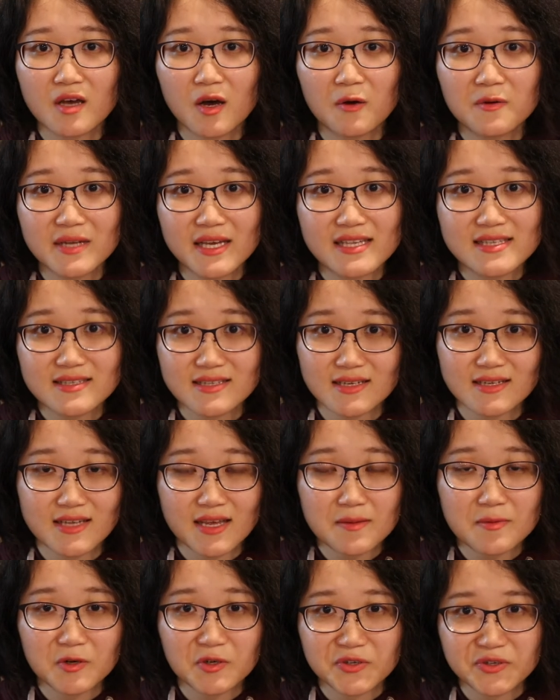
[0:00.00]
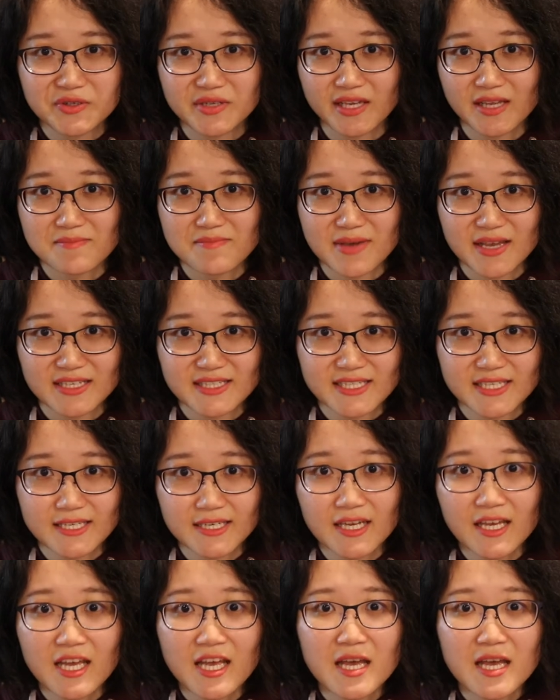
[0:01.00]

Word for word: oldest neighborhoods in Beijing,